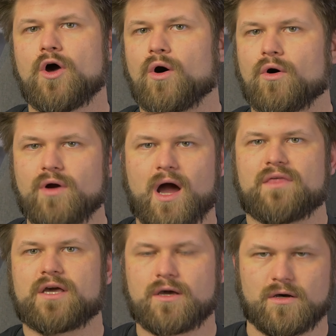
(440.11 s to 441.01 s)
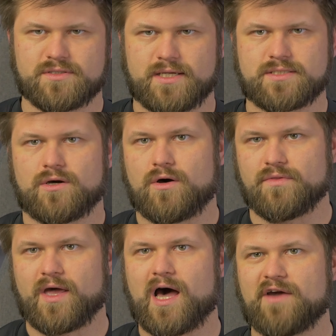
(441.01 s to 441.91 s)
or other content on
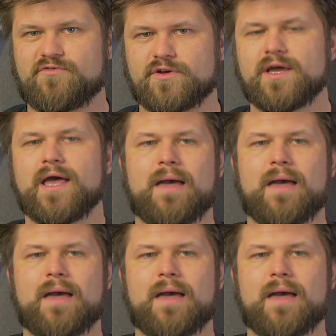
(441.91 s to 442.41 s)
the iPhone.